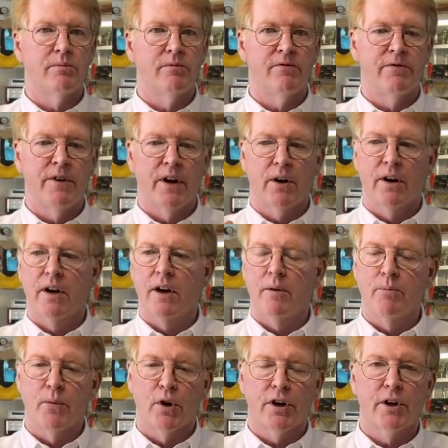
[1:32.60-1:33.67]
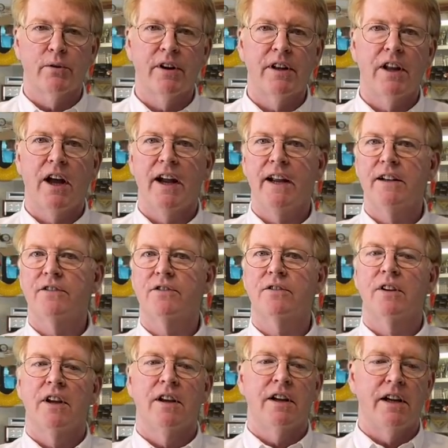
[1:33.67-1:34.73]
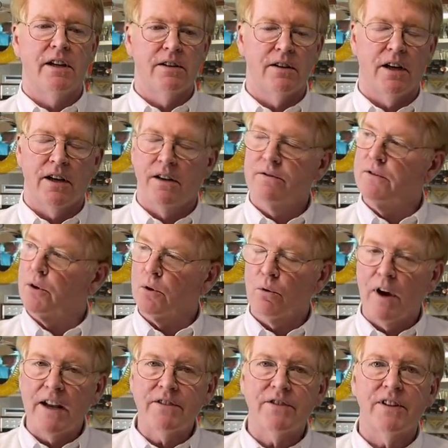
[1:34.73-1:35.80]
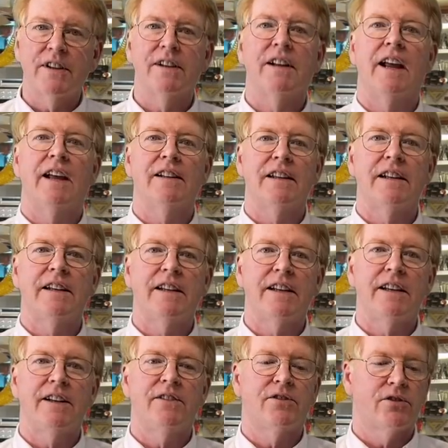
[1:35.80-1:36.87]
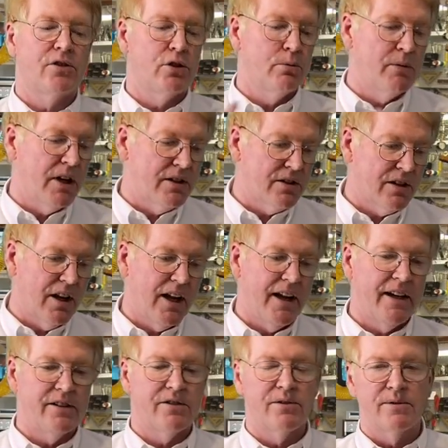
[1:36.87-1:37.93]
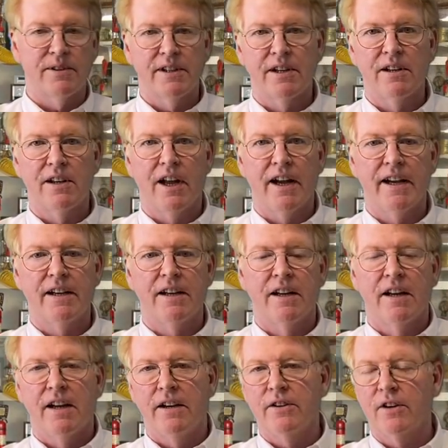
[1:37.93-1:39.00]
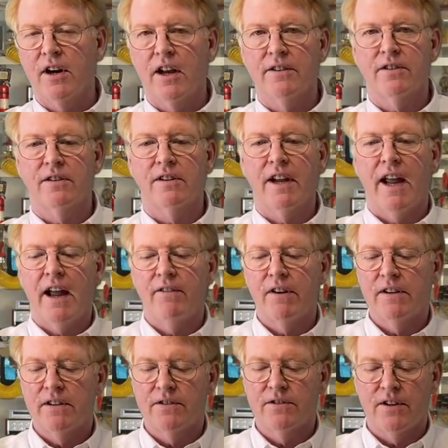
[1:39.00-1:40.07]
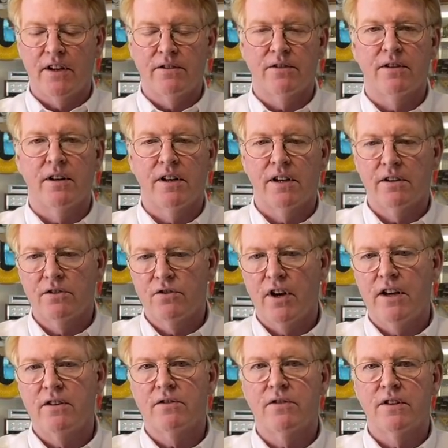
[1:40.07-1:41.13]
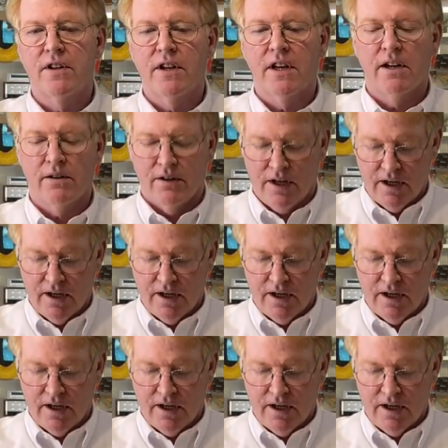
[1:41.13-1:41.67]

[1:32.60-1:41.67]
mercury lights, fluorescent, LEDs, too much light, too little light, and you're constantly having to